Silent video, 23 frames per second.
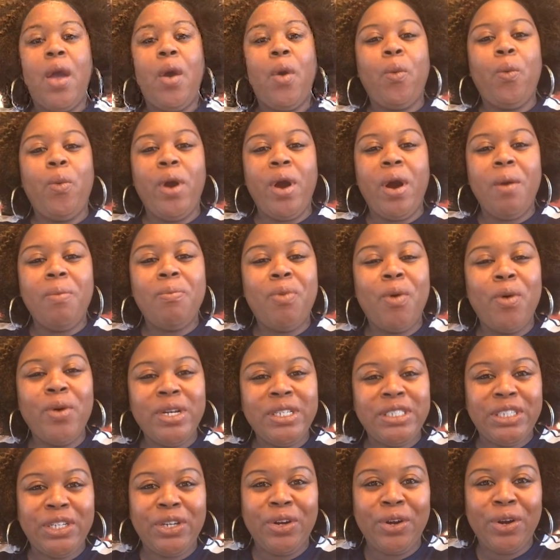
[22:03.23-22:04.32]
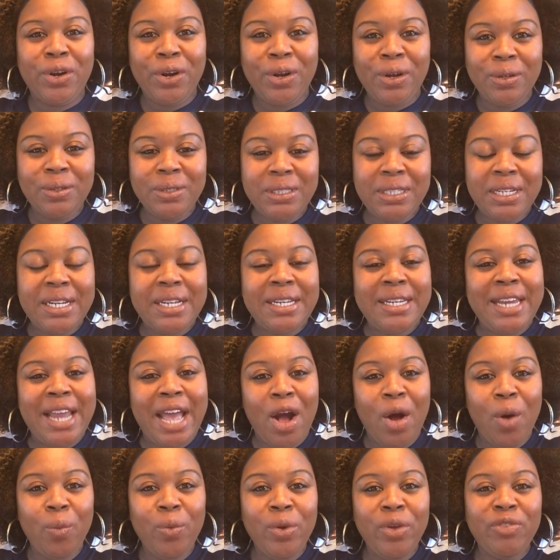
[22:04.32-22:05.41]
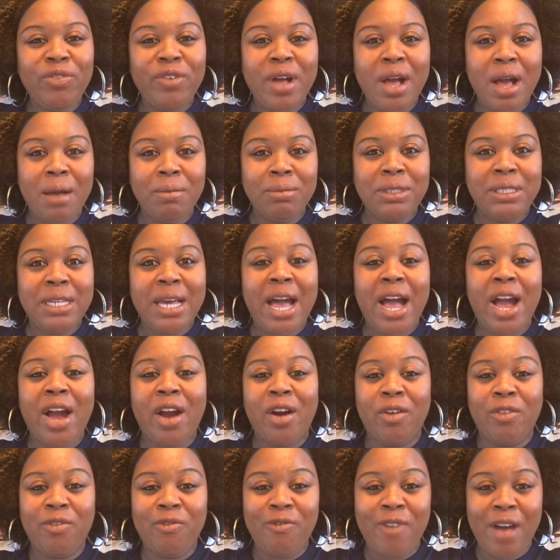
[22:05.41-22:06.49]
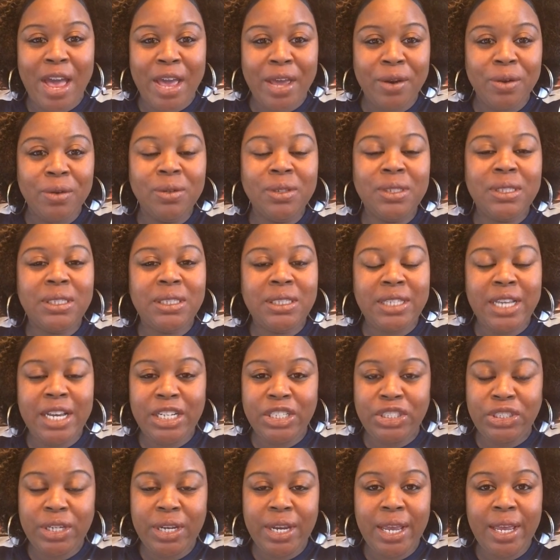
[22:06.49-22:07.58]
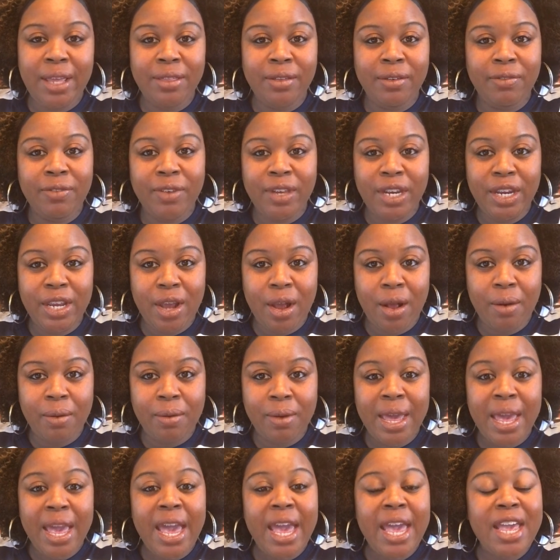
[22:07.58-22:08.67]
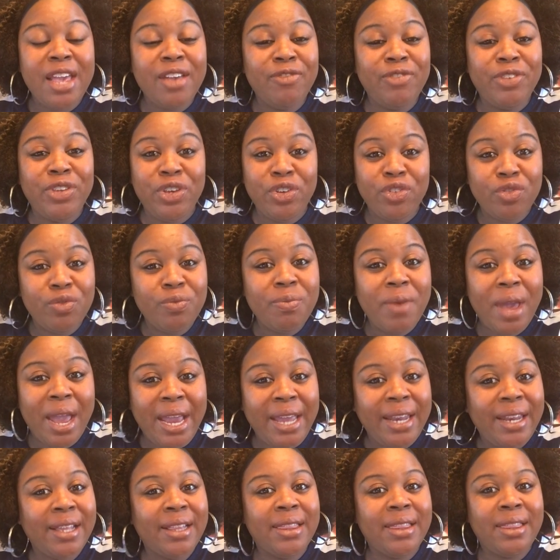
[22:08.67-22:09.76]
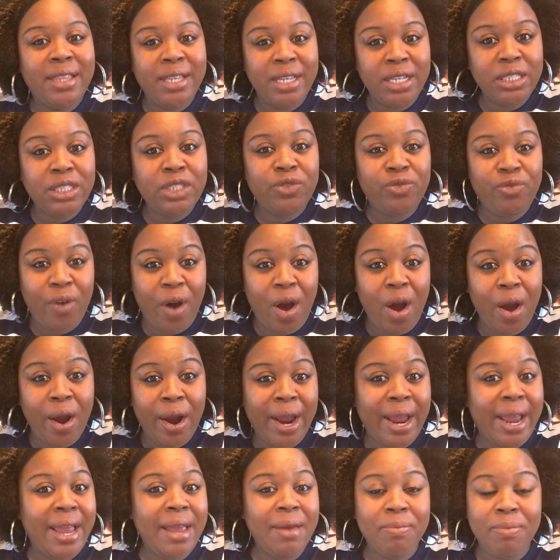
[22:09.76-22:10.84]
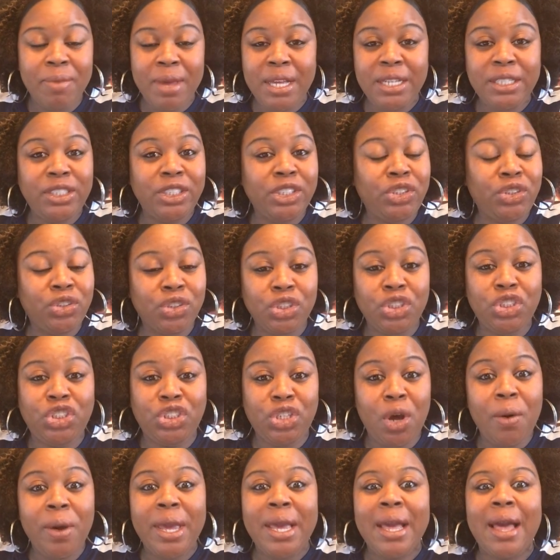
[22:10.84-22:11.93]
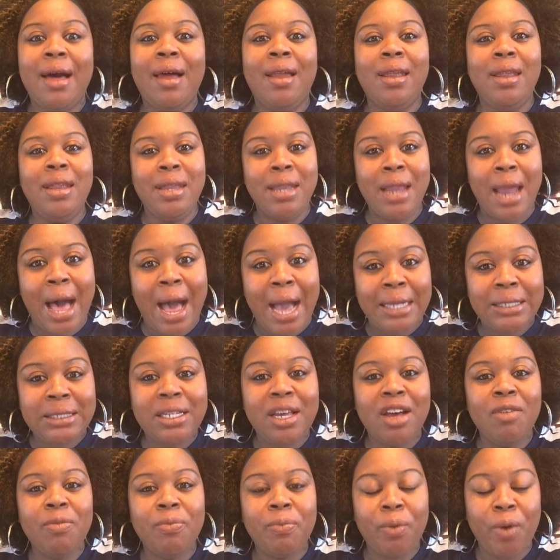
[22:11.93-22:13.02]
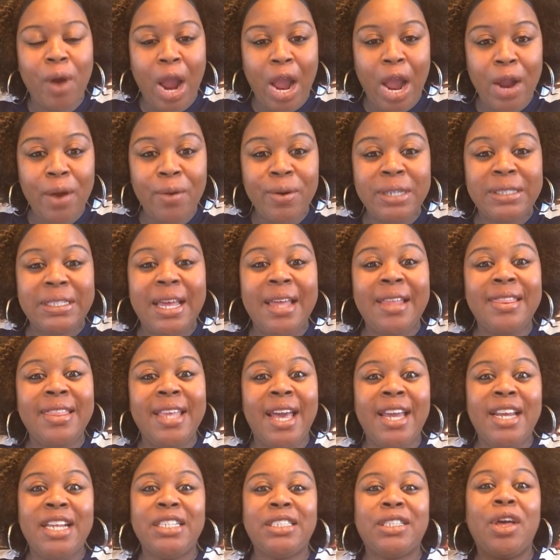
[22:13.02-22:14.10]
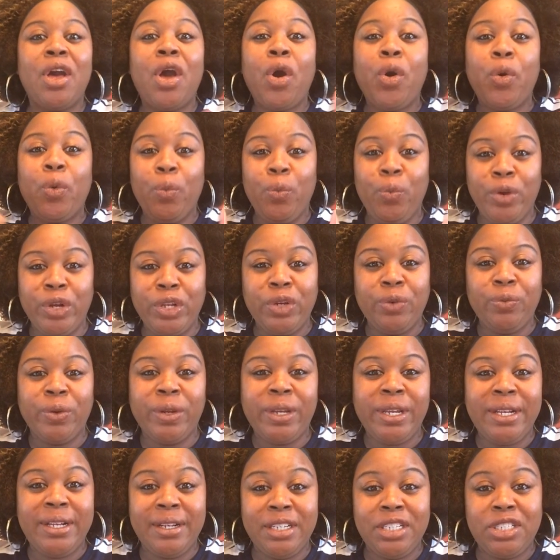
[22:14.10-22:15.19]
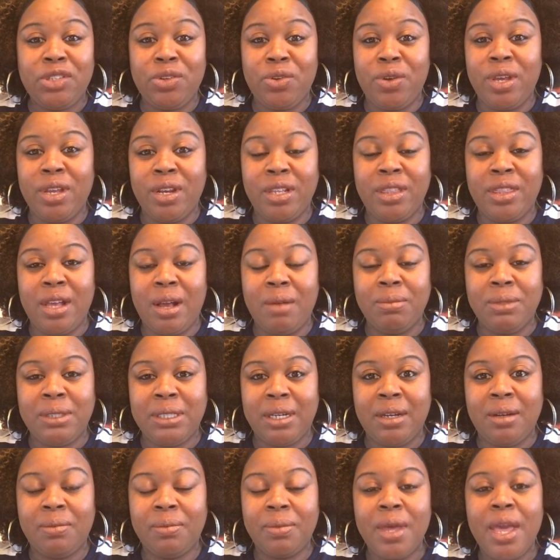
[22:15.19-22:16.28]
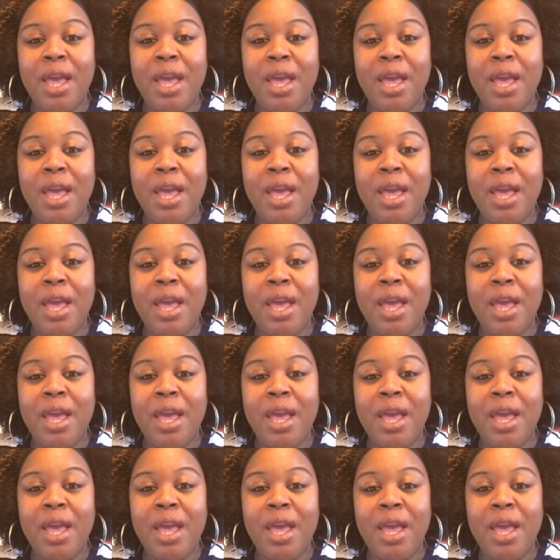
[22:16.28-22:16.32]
Well, boys and girls, now we've come to our final section in the video. If you've made it this far, it means that you're showing a lot of progress, and that is really, really good. So you get a thumbs up.